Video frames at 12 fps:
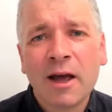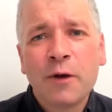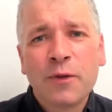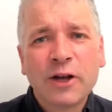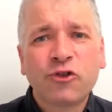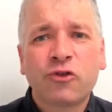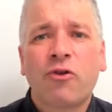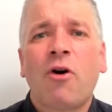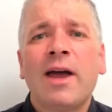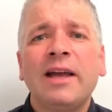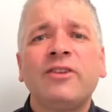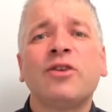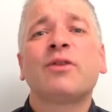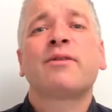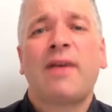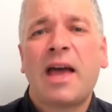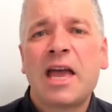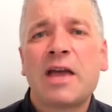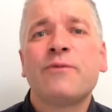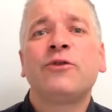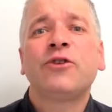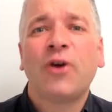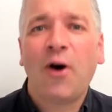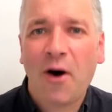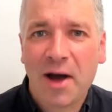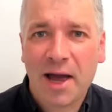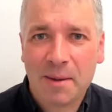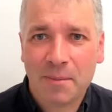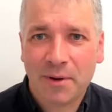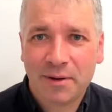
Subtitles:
they're trying to save time.